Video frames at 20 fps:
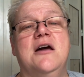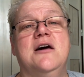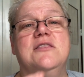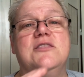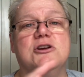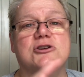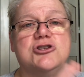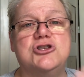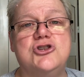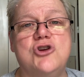
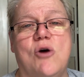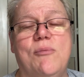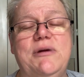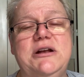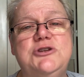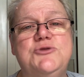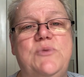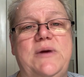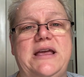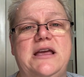There's so
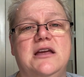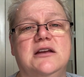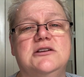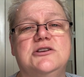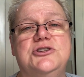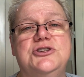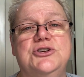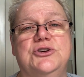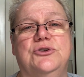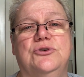much we can
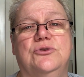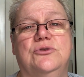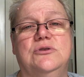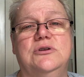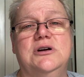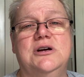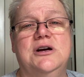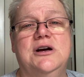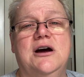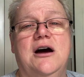
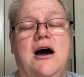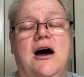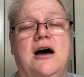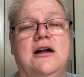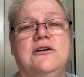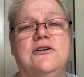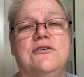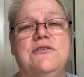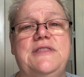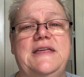do
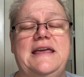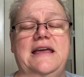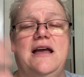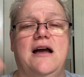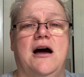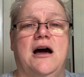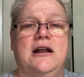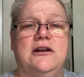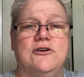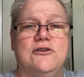under the
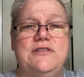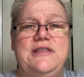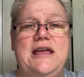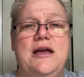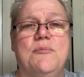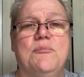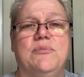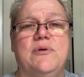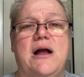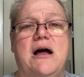under the
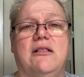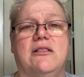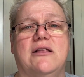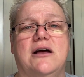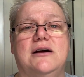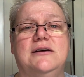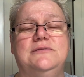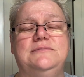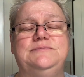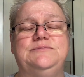
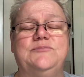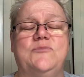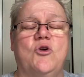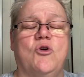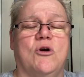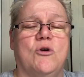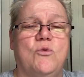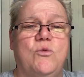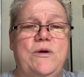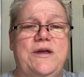umbrella
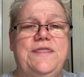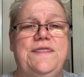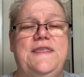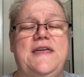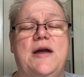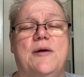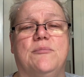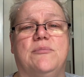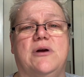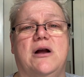or with
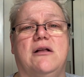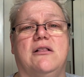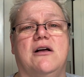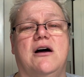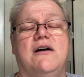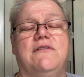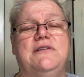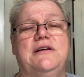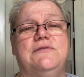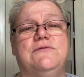the
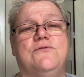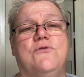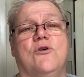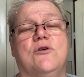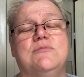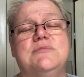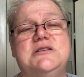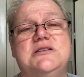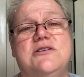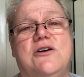umbrella of
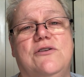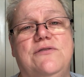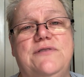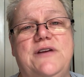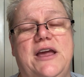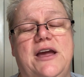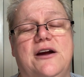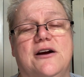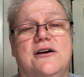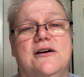informed self
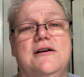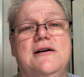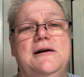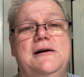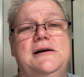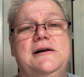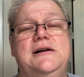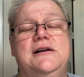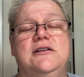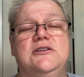care
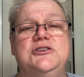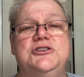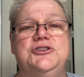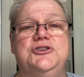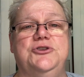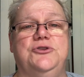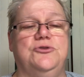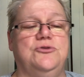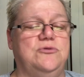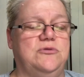
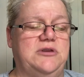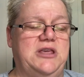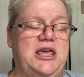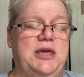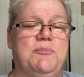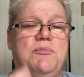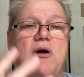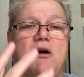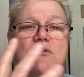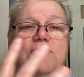to
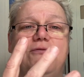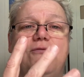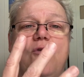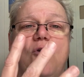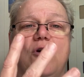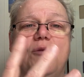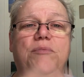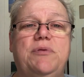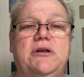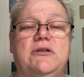keep our
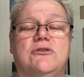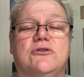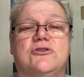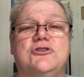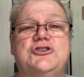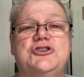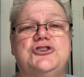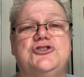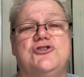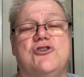four
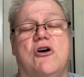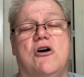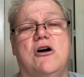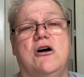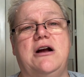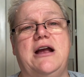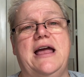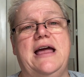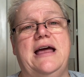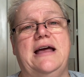pillars
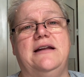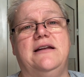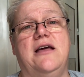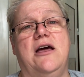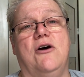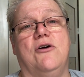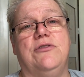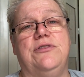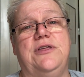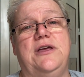strong and
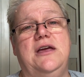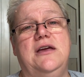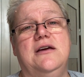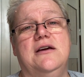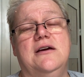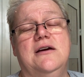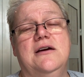healthy